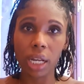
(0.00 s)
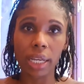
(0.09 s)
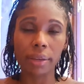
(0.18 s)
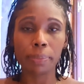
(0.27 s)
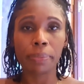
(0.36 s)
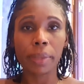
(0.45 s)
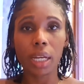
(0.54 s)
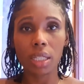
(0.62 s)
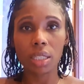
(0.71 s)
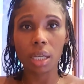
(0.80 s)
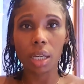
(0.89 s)
like a
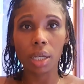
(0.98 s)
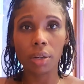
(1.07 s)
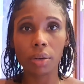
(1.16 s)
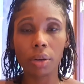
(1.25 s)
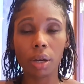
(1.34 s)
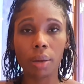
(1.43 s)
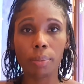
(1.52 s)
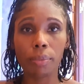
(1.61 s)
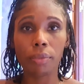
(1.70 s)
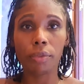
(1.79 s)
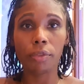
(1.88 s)
certain
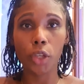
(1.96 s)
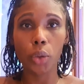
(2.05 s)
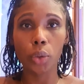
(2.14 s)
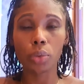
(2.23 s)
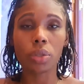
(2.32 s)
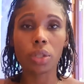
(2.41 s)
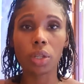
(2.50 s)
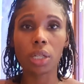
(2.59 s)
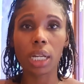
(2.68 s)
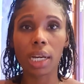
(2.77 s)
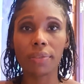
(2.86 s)
view, so you
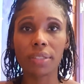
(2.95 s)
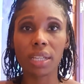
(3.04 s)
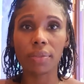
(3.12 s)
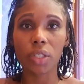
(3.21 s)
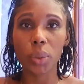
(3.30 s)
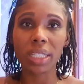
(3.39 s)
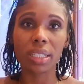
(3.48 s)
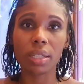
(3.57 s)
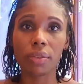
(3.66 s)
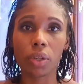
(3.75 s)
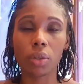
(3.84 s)
can have
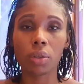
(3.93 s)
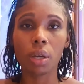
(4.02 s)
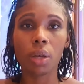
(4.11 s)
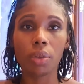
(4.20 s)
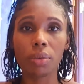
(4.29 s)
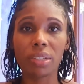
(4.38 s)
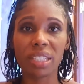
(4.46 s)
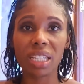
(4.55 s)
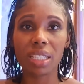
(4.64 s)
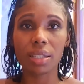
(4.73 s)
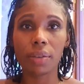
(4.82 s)
720 view,
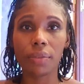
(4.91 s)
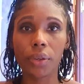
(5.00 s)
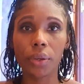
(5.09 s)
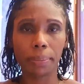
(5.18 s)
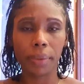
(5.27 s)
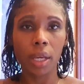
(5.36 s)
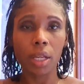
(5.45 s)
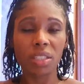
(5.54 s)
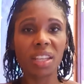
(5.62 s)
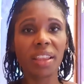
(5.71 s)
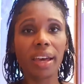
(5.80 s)
360 view.
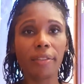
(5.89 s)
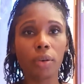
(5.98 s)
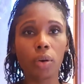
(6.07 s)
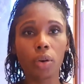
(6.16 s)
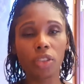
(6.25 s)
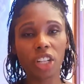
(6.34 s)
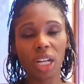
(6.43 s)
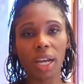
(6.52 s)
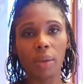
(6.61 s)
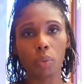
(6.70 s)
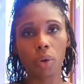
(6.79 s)
So therefore the
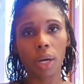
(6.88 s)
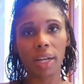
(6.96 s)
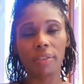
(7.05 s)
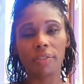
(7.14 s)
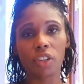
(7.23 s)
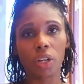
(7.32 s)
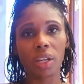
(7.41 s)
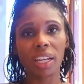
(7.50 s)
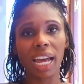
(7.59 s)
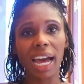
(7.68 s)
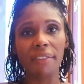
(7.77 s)
client will kind of
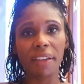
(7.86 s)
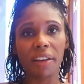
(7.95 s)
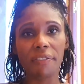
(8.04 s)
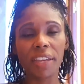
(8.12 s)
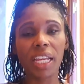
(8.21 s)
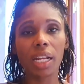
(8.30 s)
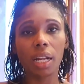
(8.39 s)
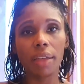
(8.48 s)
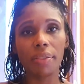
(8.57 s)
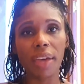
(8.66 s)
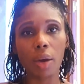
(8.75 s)
have that feeling
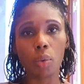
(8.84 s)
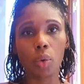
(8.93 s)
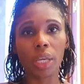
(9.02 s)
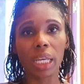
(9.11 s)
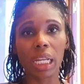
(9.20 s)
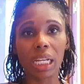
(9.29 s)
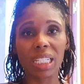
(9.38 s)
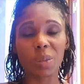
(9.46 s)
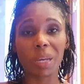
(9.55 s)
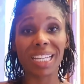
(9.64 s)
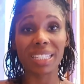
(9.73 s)
like they're walking in the
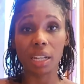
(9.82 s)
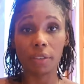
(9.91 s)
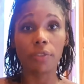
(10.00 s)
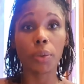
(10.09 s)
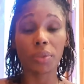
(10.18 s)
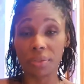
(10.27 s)
space and it feels